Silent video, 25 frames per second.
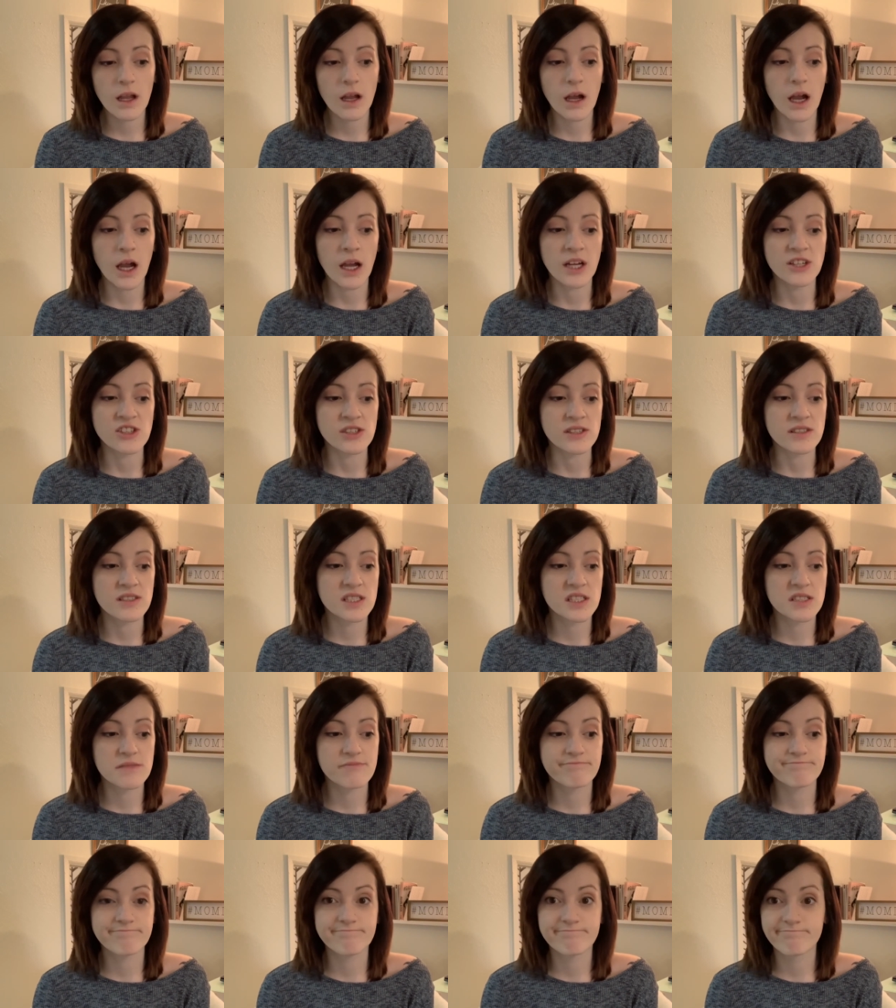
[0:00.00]
I just
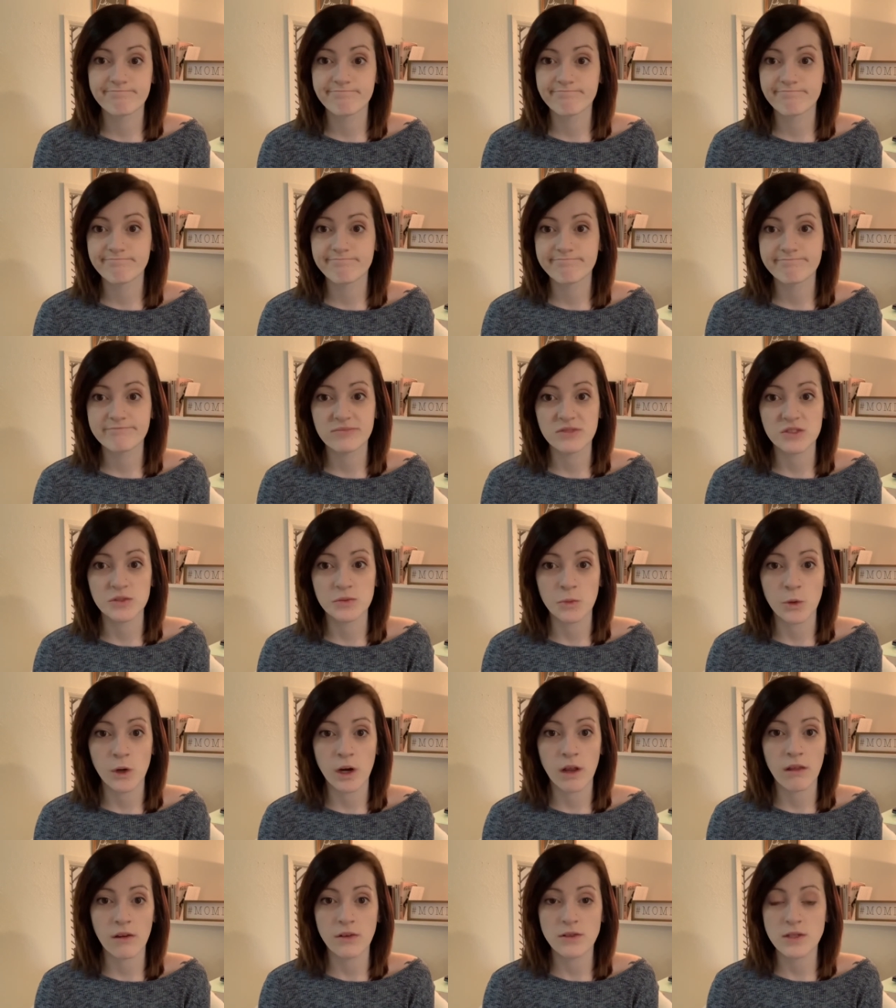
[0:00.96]
was one
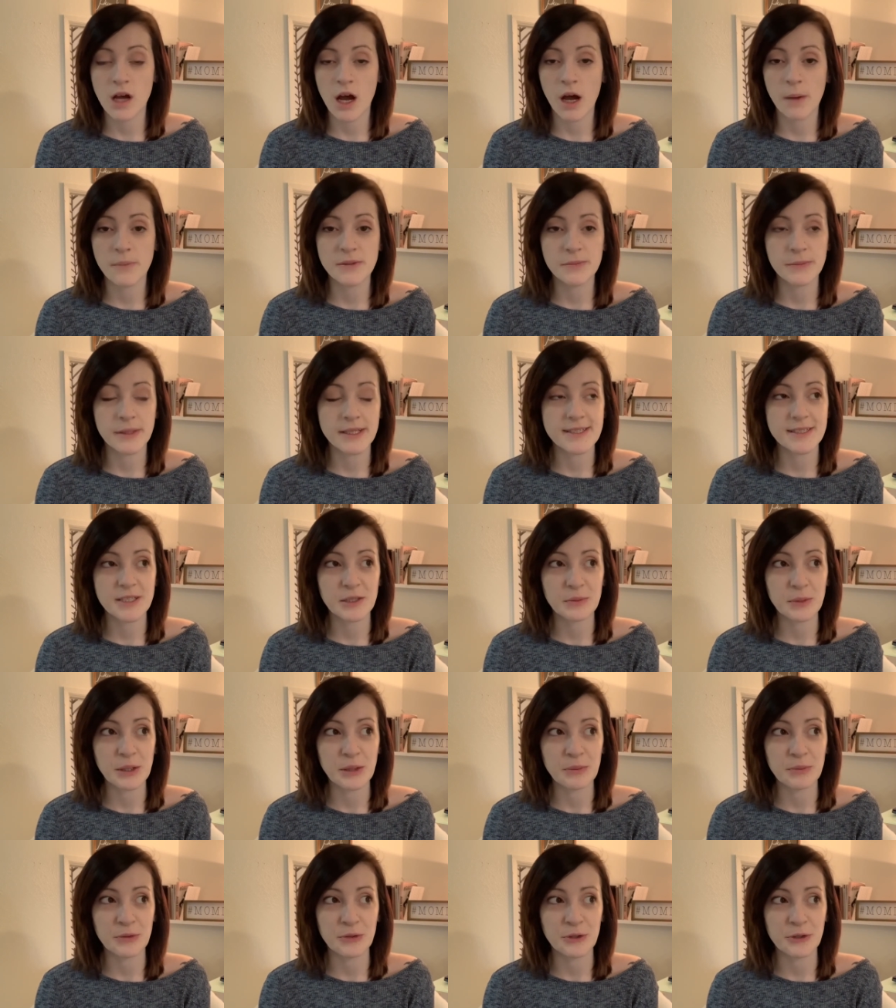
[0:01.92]
of those optimistic
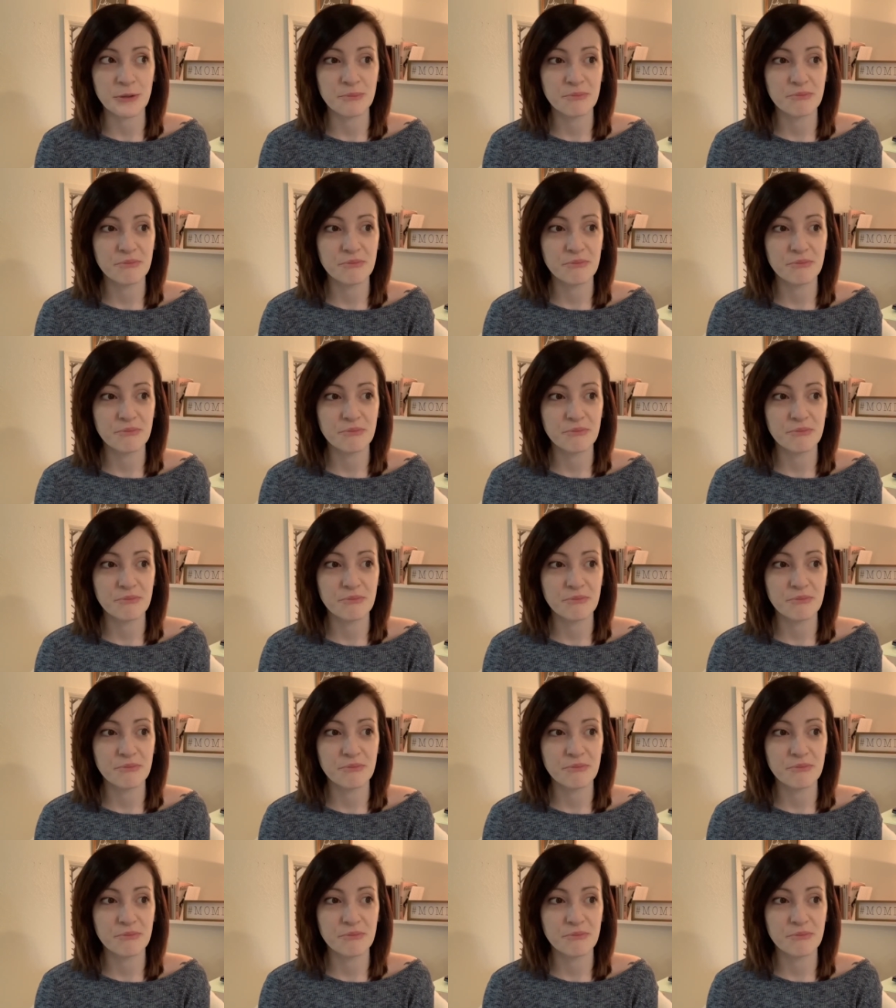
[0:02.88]
people,